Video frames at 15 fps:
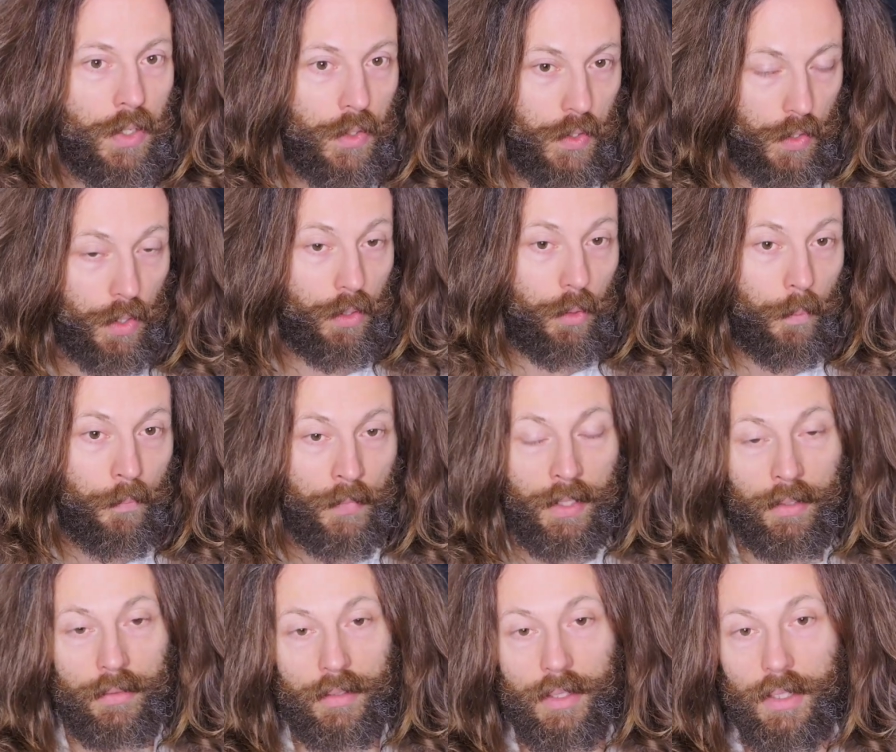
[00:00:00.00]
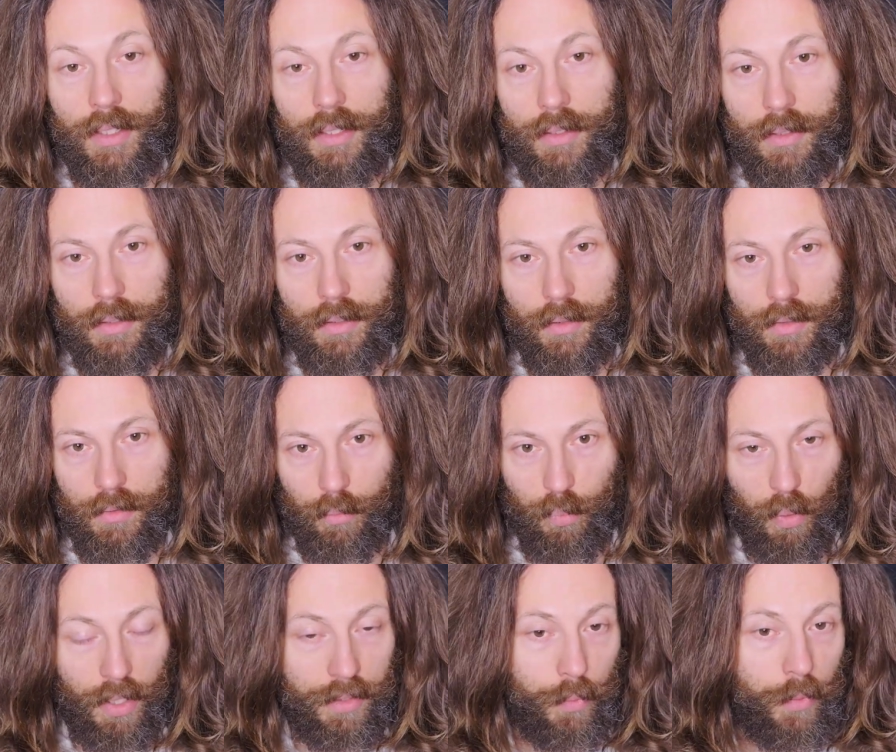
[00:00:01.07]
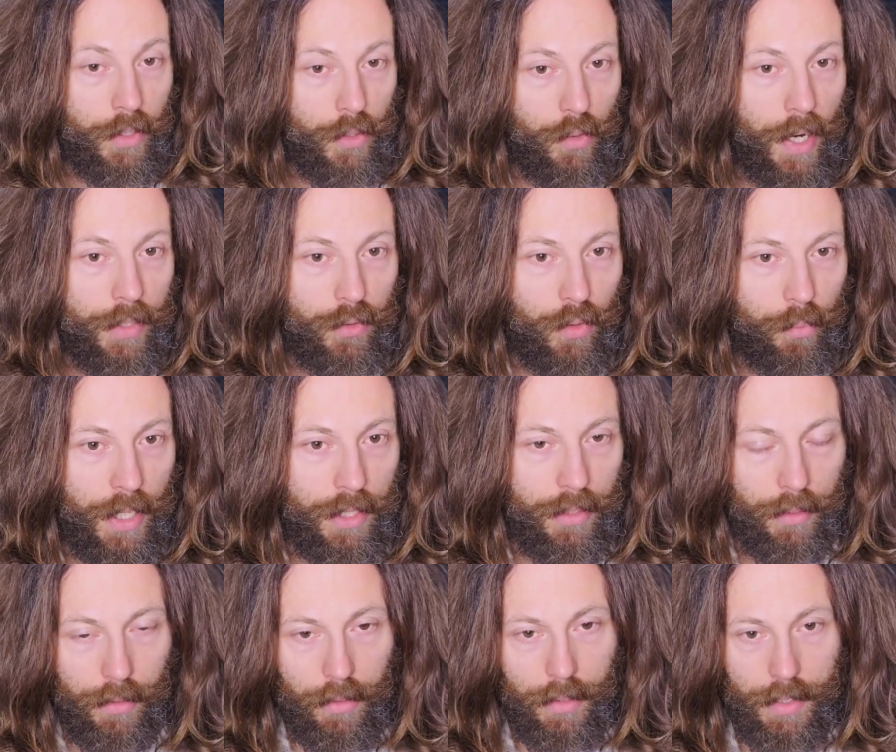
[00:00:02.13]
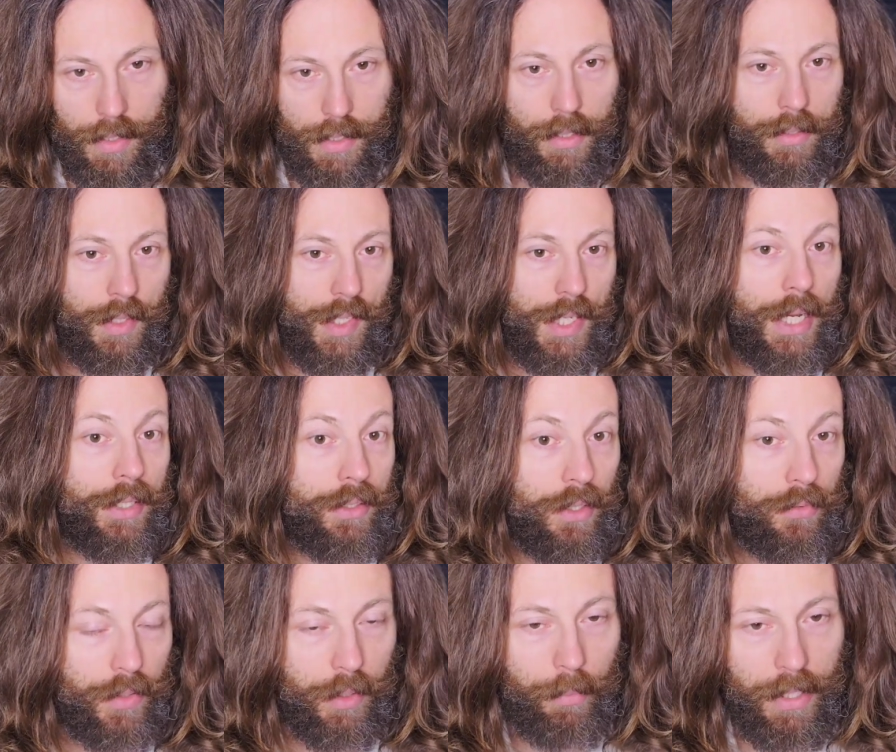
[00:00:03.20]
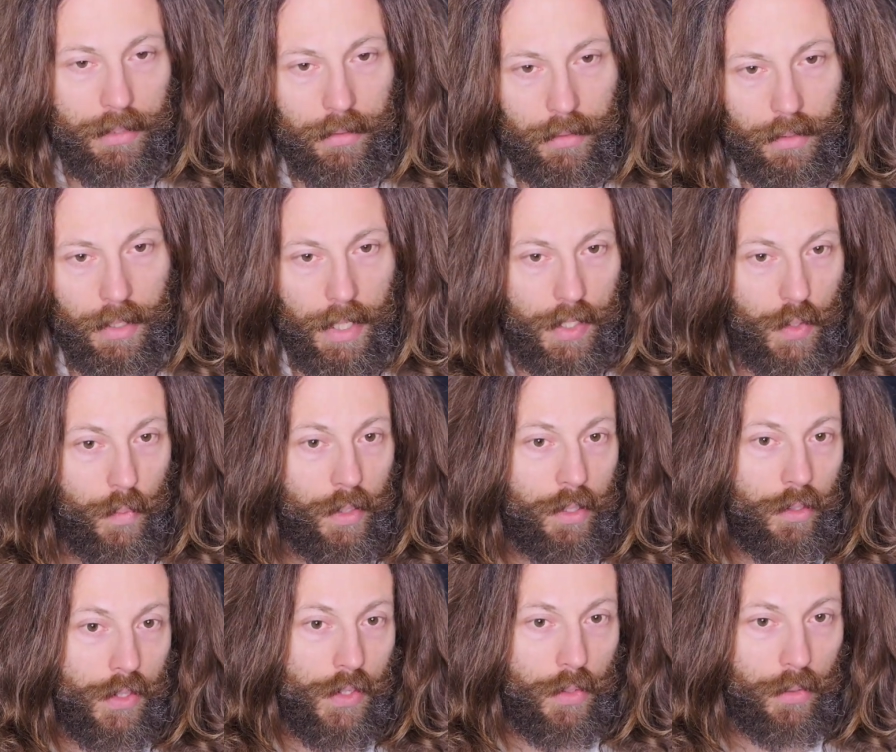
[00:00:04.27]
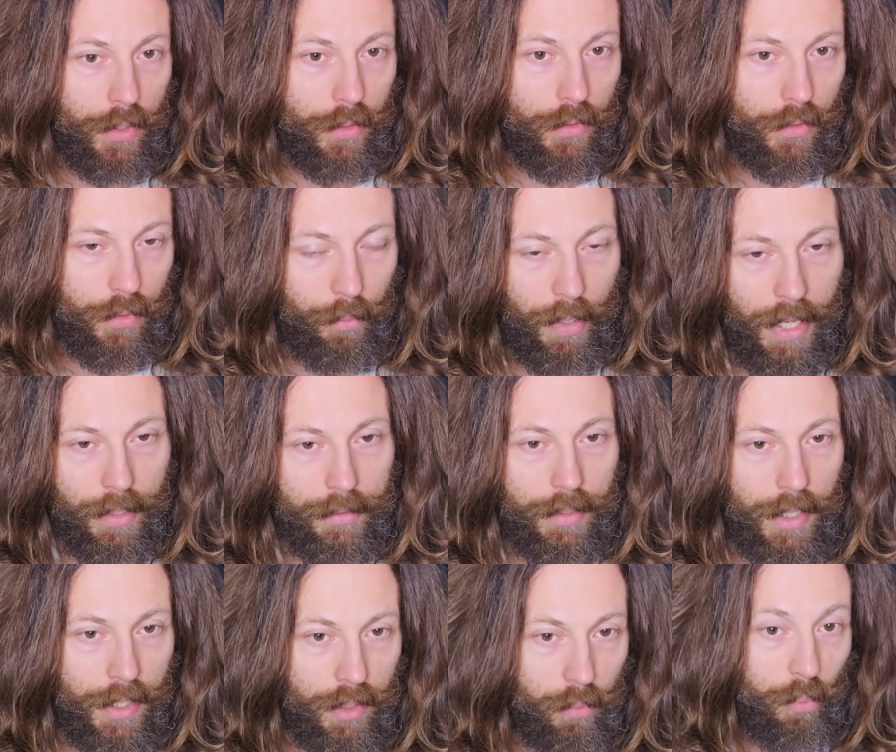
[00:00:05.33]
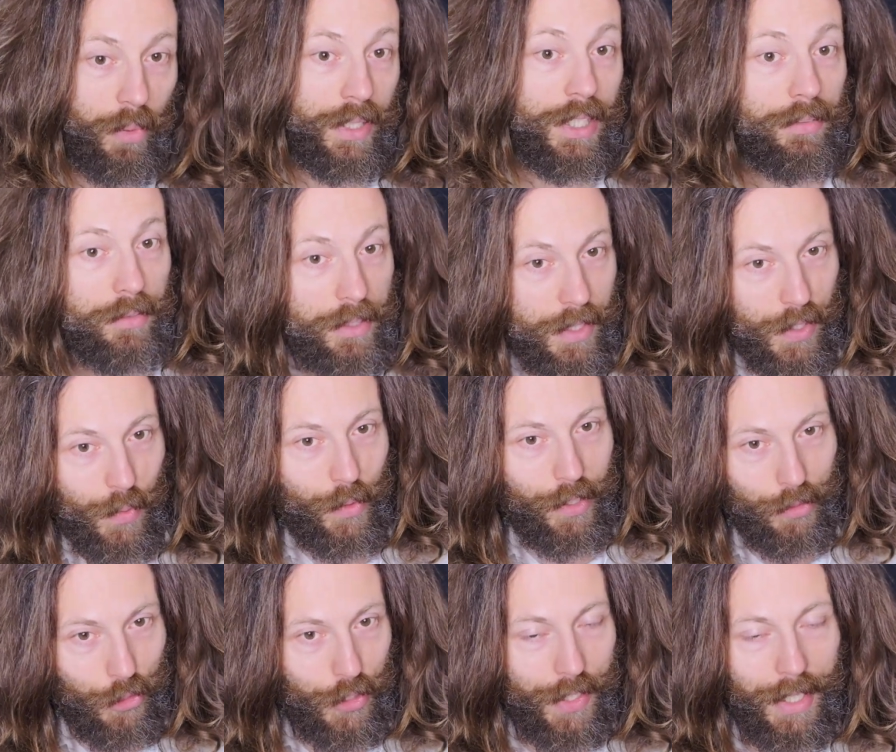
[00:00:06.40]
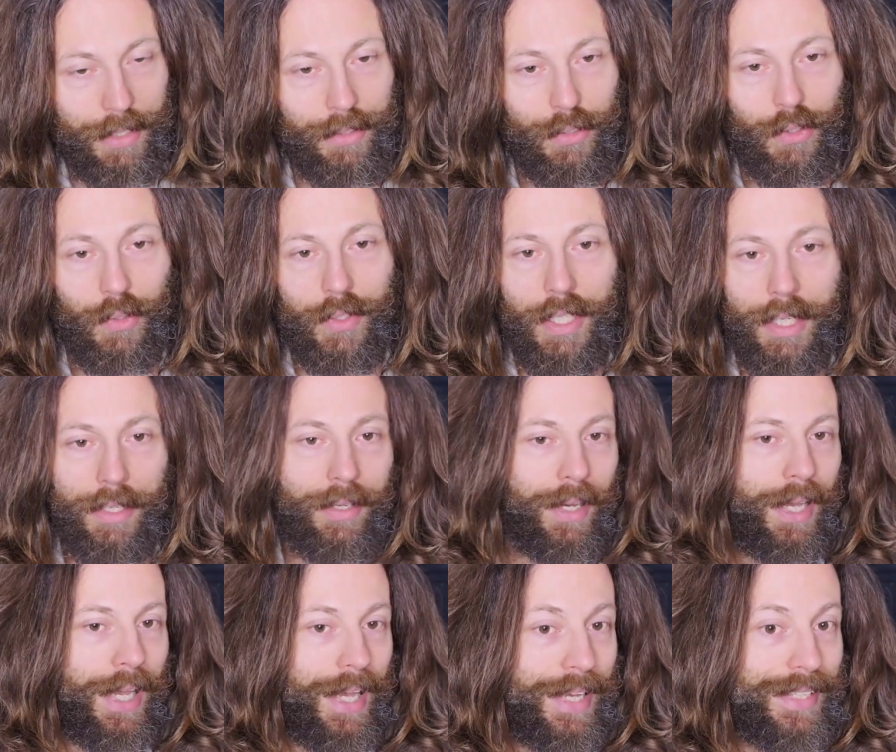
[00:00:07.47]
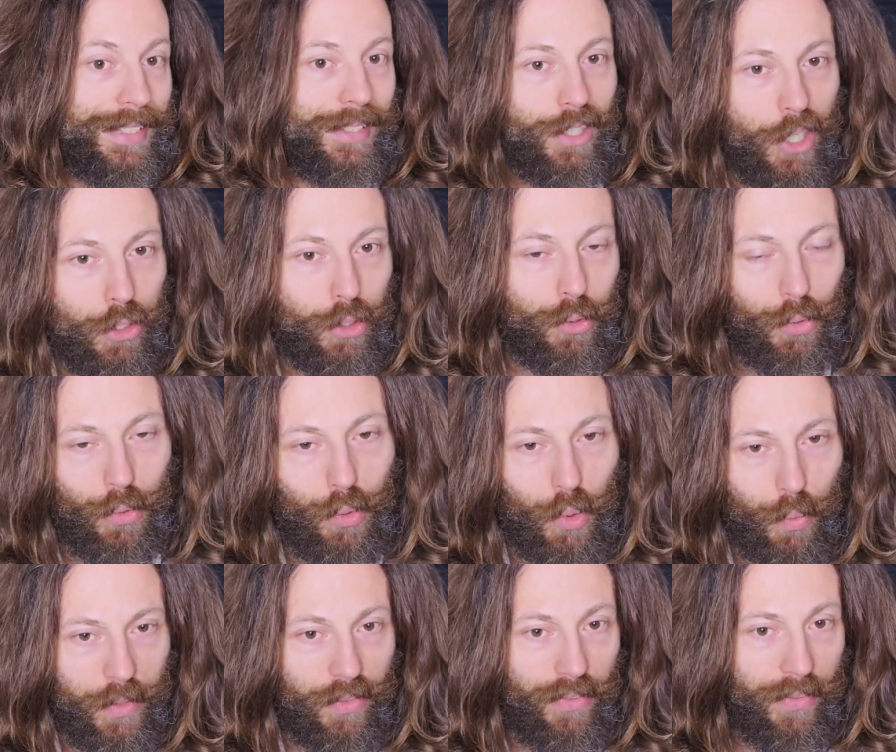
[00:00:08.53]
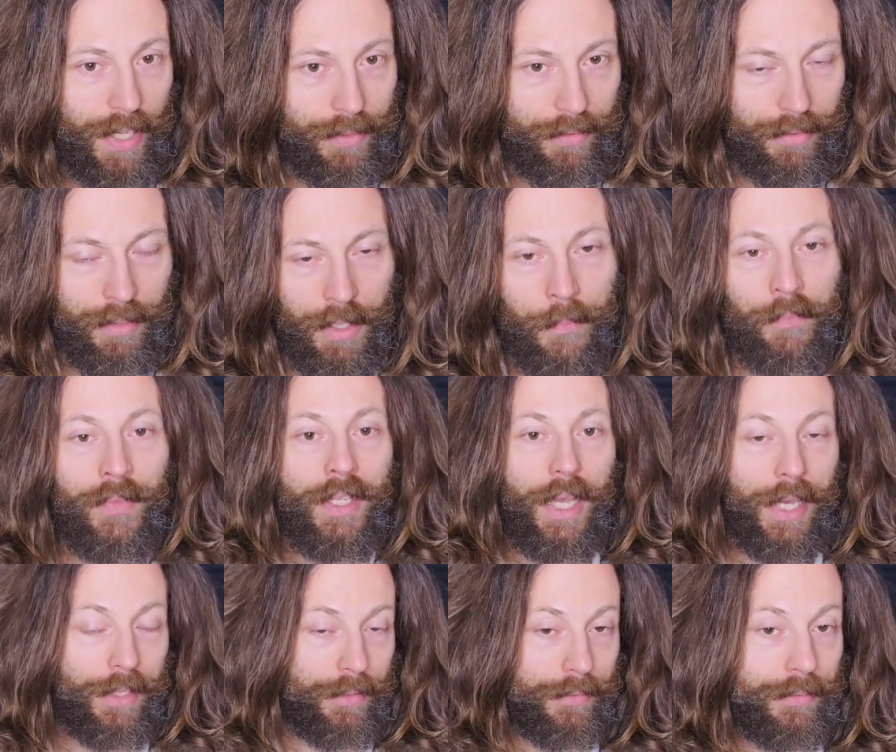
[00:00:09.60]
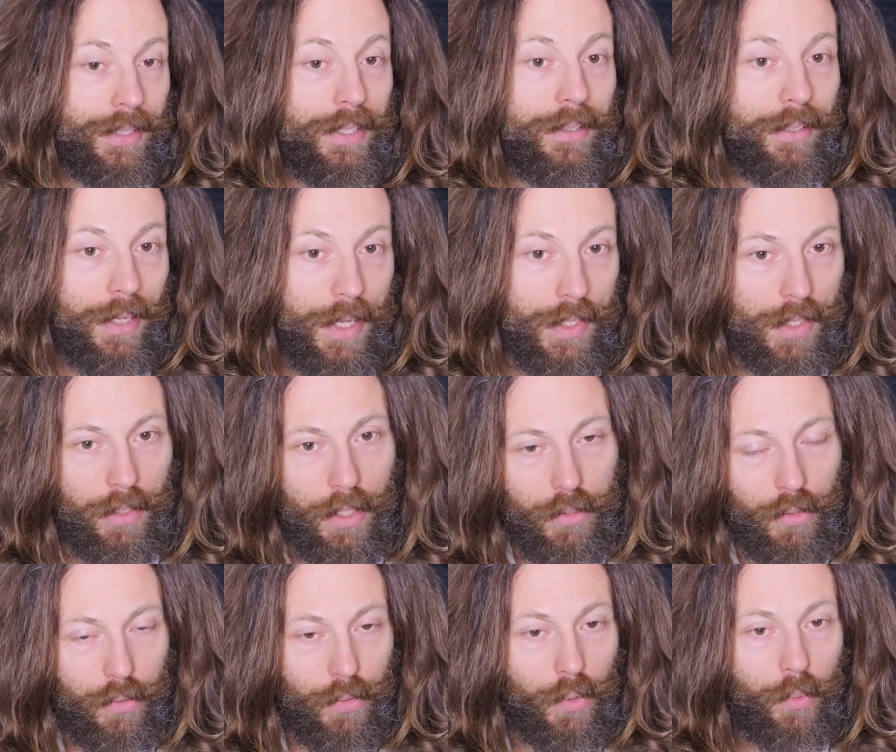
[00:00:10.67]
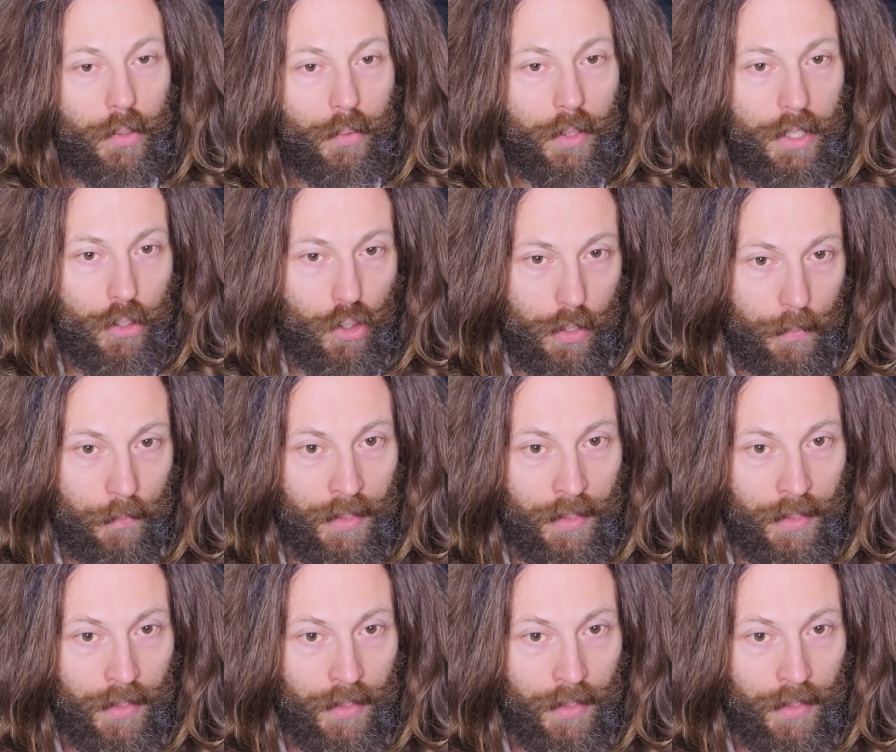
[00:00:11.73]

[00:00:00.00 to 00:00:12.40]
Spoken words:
So the point we are trying to make here is that the scientific method, as we understood it back then, but even as we understand it today, has a lot to do with faith, and indeed has a lot to do with religion.